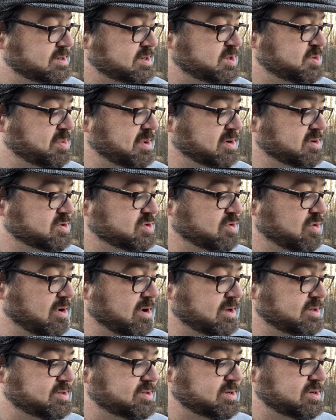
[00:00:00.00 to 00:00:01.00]
spears
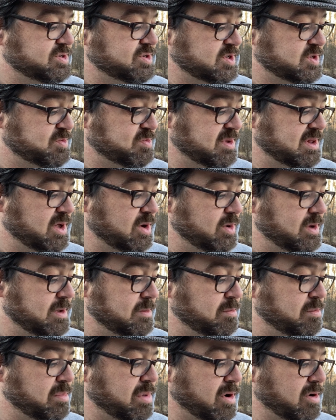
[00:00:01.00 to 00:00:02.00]
crossed, just below
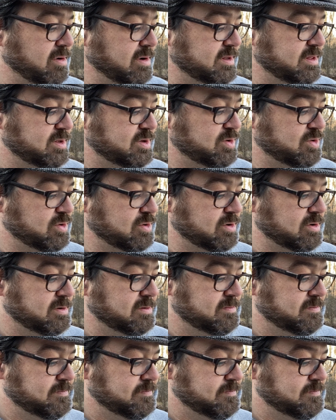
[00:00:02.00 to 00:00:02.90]
him, barring the door.